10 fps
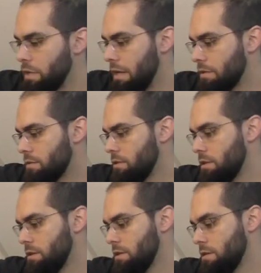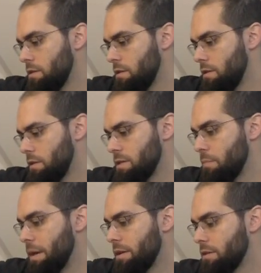that is a
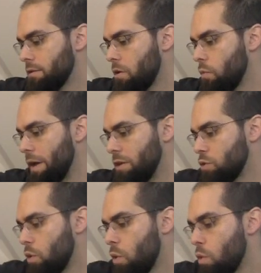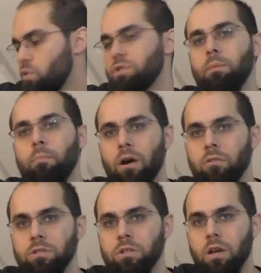better way to hold the
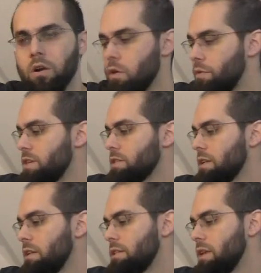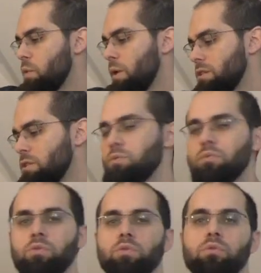belt. Originally they want you
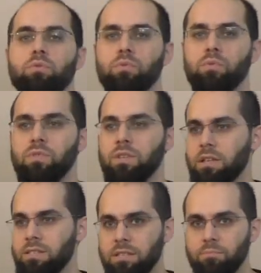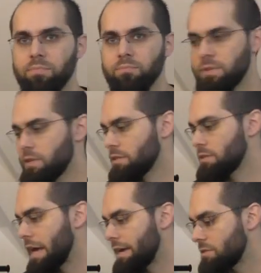to use zip
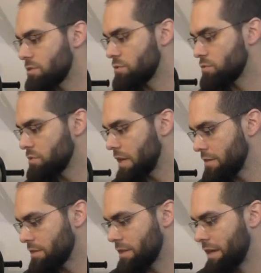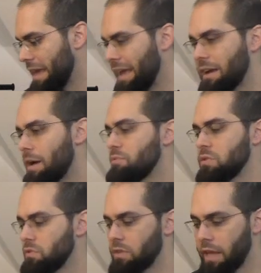ties to do that, and I
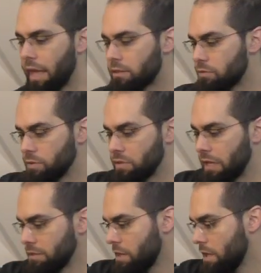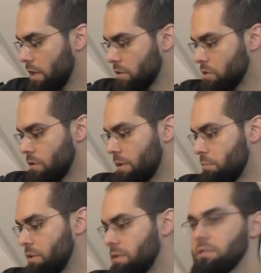absolutely hate doing that, so I
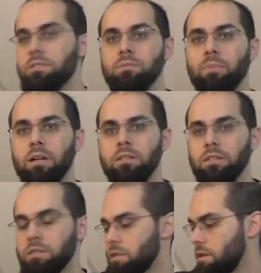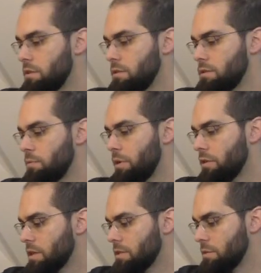printed this part here, and then it's a
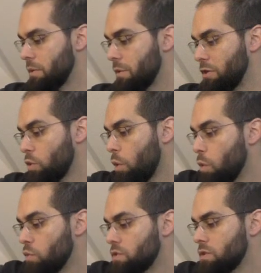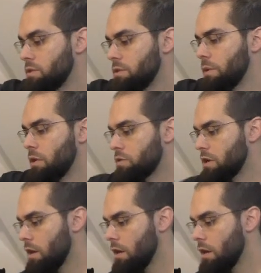better way to hold the belt